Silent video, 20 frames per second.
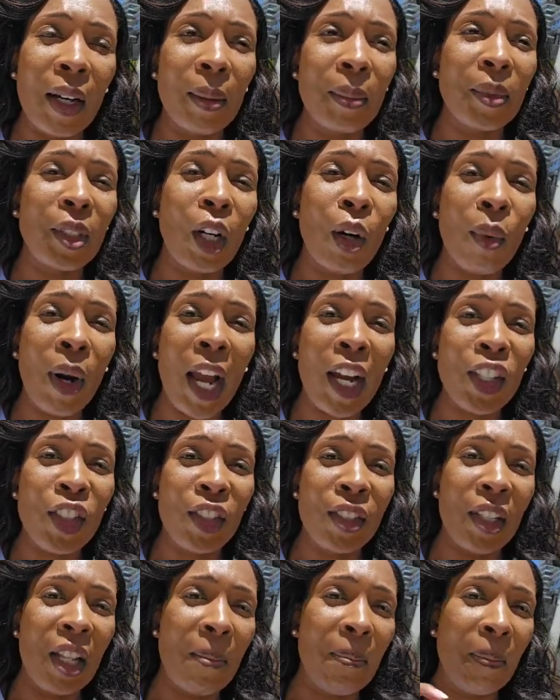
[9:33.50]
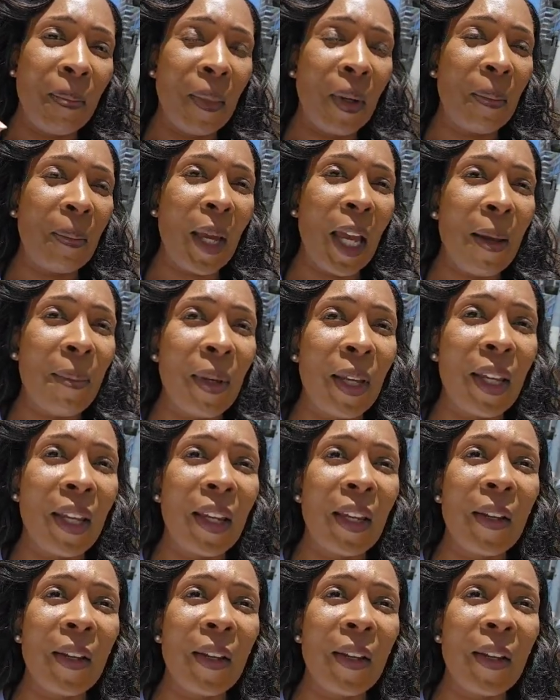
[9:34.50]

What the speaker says: direction, and maybe